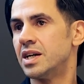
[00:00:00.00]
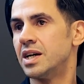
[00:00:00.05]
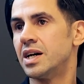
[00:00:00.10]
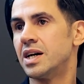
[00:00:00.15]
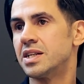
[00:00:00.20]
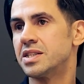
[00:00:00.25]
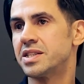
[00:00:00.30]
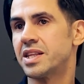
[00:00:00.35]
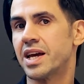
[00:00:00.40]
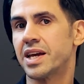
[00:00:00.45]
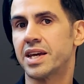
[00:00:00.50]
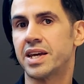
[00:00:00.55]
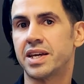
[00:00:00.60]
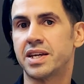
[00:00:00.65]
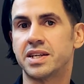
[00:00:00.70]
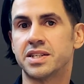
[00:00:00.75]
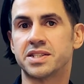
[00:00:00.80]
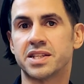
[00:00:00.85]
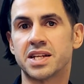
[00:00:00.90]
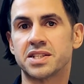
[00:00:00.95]
It's that
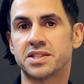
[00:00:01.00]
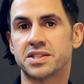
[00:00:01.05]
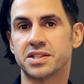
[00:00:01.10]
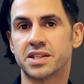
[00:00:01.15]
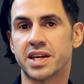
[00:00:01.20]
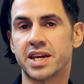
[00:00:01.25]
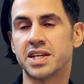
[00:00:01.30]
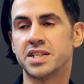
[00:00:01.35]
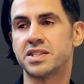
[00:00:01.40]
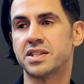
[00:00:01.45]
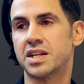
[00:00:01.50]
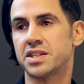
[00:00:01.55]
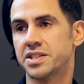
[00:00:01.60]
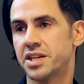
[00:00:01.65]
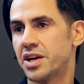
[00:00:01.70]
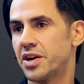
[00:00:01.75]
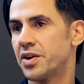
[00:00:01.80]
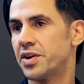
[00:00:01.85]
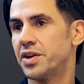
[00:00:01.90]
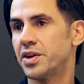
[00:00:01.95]
case. That's the case in
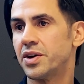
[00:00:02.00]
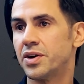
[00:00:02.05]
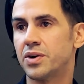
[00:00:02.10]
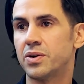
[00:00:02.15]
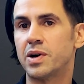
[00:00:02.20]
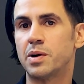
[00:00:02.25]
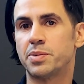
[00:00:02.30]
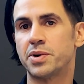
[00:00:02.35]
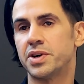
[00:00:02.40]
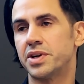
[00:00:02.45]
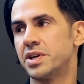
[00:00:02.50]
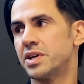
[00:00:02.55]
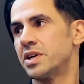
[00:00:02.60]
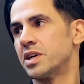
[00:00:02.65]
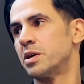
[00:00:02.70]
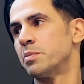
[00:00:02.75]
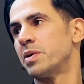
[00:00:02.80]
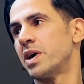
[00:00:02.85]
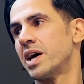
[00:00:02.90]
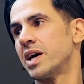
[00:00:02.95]
Ontario, Alberta,
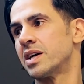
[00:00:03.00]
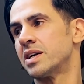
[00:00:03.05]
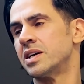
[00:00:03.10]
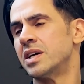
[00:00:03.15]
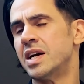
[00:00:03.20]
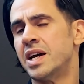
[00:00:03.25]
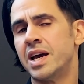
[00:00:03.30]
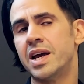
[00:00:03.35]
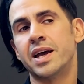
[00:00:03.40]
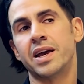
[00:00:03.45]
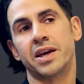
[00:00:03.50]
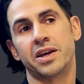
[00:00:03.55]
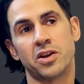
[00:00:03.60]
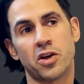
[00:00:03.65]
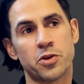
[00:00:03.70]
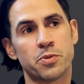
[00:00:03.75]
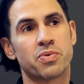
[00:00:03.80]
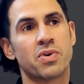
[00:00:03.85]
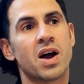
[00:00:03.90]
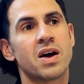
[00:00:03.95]
Quebec. In
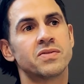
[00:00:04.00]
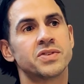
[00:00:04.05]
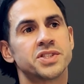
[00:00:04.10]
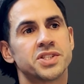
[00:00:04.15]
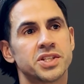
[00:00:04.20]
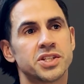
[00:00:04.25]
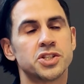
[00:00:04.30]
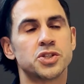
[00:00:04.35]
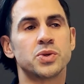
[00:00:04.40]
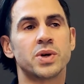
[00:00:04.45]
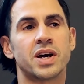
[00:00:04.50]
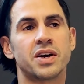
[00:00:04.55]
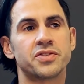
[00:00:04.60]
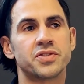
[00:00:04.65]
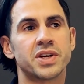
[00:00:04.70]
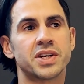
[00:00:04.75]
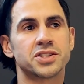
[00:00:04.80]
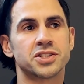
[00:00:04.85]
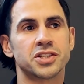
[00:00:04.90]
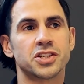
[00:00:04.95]
other provinces, you have
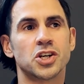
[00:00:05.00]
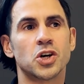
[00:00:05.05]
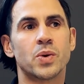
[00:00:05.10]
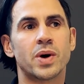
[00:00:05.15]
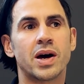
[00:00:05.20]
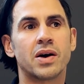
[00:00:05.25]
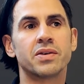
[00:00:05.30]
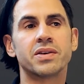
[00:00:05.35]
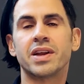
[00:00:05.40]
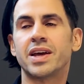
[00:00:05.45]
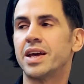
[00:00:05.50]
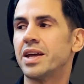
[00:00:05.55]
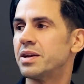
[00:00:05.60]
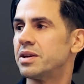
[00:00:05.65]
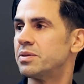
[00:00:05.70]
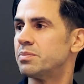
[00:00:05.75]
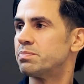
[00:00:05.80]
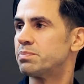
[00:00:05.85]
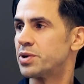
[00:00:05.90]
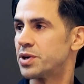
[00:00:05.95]
to actually go out
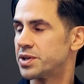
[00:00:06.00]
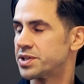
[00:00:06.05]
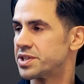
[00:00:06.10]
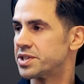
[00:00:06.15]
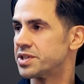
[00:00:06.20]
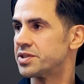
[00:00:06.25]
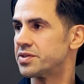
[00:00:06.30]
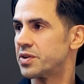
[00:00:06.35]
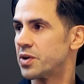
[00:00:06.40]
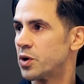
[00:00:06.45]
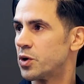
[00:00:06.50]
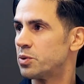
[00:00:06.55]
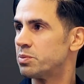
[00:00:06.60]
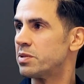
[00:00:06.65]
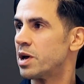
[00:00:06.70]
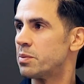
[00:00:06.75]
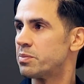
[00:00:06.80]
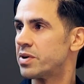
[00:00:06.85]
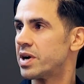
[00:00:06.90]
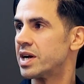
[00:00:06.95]
and purchase your own
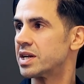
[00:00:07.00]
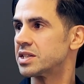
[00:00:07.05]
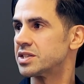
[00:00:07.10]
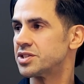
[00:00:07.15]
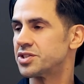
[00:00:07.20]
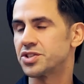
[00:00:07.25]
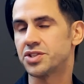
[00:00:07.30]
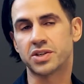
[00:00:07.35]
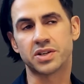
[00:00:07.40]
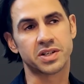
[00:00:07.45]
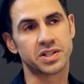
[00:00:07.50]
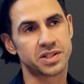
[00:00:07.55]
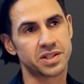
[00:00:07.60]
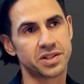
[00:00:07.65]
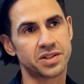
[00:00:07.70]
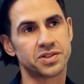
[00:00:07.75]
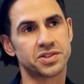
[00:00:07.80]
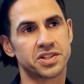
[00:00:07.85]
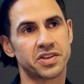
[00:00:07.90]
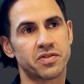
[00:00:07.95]
malpractice insurance,
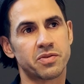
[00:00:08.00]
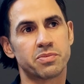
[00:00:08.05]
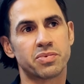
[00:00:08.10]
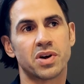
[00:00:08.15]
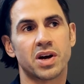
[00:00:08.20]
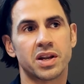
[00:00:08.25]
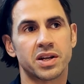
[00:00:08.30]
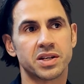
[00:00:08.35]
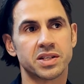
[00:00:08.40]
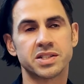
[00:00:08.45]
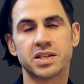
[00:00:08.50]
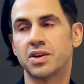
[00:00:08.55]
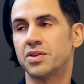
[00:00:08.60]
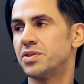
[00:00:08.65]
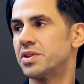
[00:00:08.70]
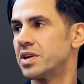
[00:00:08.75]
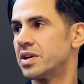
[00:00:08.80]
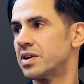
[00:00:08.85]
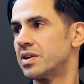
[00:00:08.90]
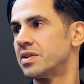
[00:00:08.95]
and there's different products
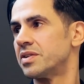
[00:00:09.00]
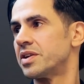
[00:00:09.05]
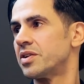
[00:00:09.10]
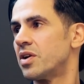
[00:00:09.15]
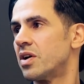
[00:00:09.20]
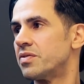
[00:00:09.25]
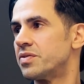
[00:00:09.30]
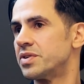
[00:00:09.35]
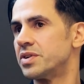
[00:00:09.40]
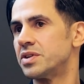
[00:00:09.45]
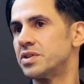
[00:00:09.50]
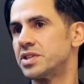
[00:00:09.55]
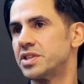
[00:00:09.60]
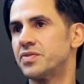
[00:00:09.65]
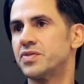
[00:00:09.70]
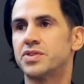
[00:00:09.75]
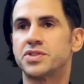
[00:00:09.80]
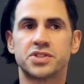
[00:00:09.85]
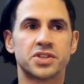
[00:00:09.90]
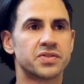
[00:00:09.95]
out there that offer
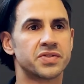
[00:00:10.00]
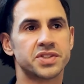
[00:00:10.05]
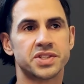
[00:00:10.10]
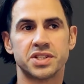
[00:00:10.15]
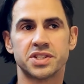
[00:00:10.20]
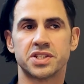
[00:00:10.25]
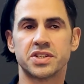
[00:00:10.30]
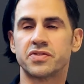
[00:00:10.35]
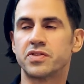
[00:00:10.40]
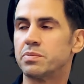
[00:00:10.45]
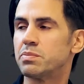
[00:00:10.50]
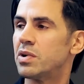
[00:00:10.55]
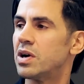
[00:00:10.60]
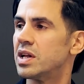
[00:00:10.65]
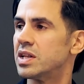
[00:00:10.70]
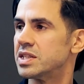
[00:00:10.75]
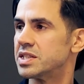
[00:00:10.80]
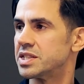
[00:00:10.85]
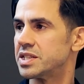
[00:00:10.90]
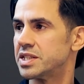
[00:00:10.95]
different services, different
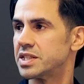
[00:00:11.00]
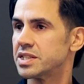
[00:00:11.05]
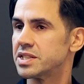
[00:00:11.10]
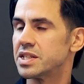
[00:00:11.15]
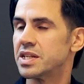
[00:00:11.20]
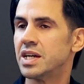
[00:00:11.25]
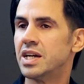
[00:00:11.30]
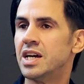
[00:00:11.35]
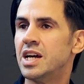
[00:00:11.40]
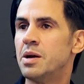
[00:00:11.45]
policies.